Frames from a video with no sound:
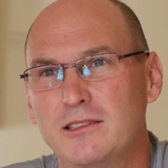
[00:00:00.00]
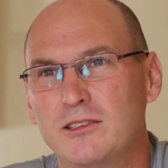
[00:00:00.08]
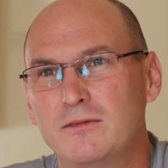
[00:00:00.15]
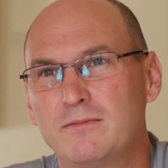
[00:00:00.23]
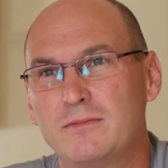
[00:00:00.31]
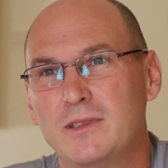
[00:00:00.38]

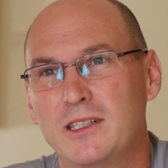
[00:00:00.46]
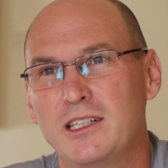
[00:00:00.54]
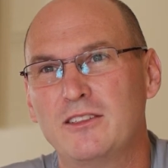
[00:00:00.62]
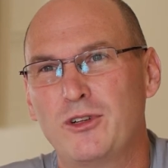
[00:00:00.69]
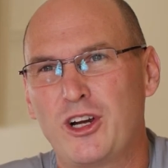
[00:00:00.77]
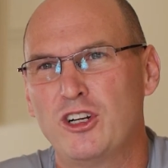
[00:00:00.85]
so
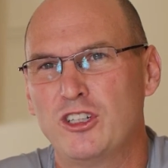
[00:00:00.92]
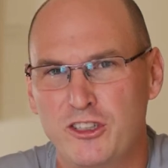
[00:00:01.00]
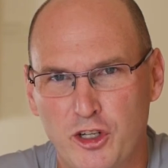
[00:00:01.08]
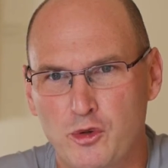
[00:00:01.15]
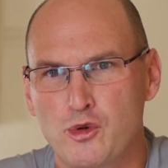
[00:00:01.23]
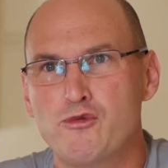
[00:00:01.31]
yeah, we call it
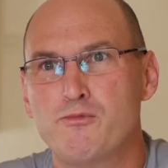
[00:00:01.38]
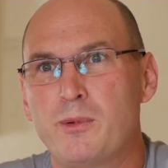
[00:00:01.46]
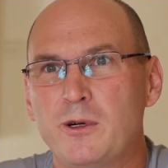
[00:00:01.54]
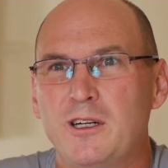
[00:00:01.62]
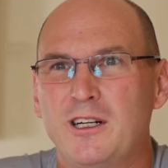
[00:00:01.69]
the group.